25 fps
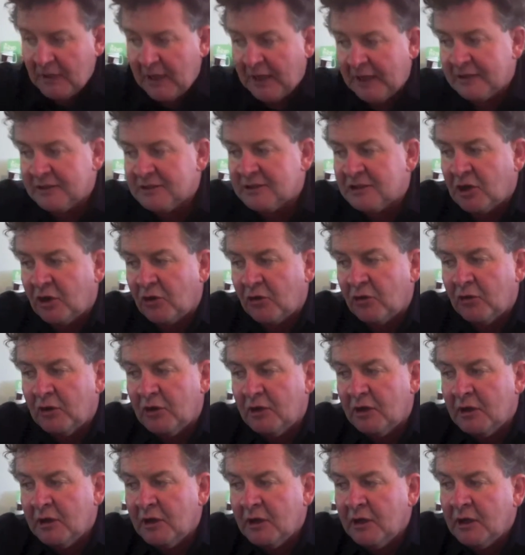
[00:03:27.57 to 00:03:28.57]
And so,
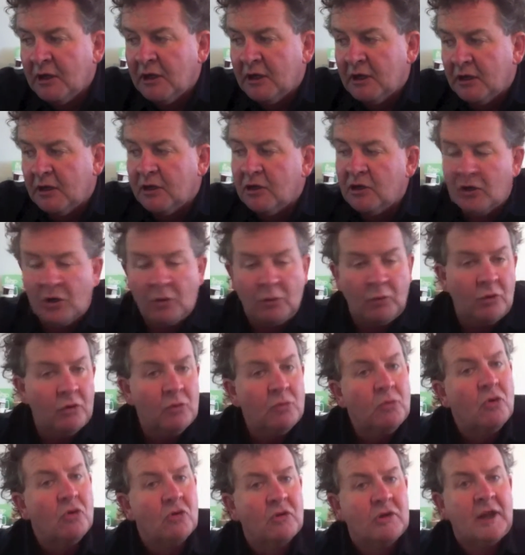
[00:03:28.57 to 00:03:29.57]
we'll
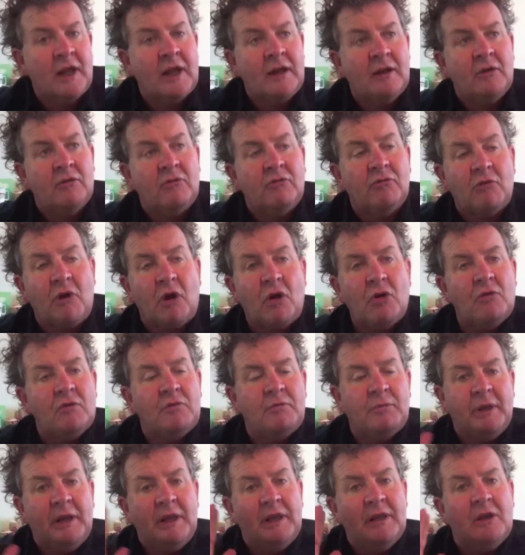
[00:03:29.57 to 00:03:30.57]
walk down a row
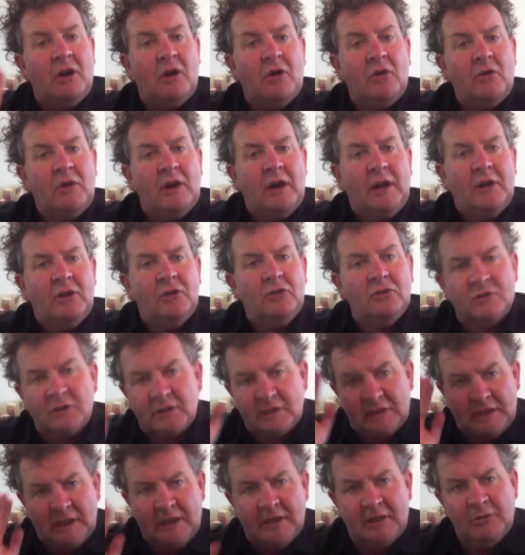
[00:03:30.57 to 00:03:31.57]
of Pinot and you'll
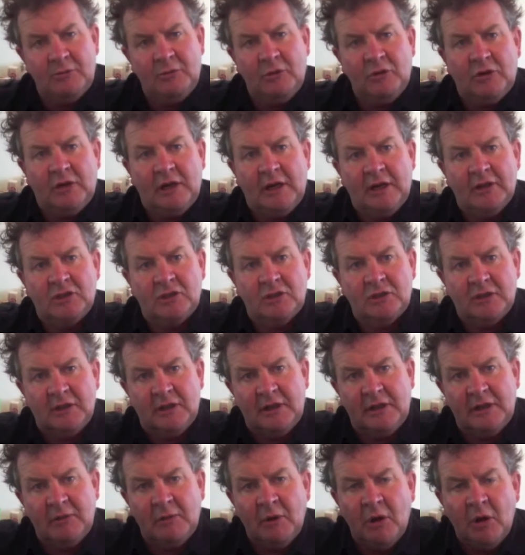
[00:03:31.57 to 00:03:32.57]
see the mutations,
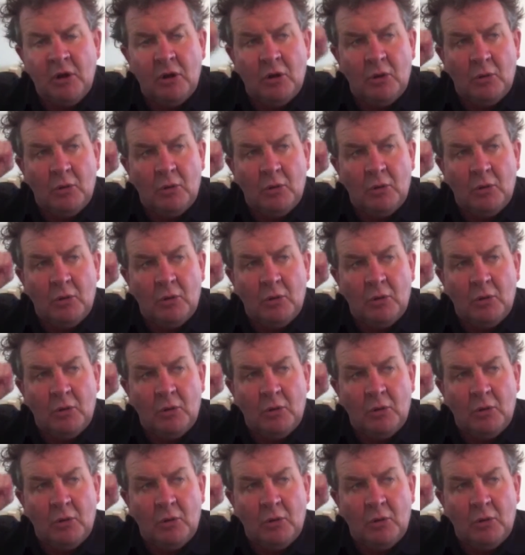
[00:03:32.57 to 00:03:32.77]
and then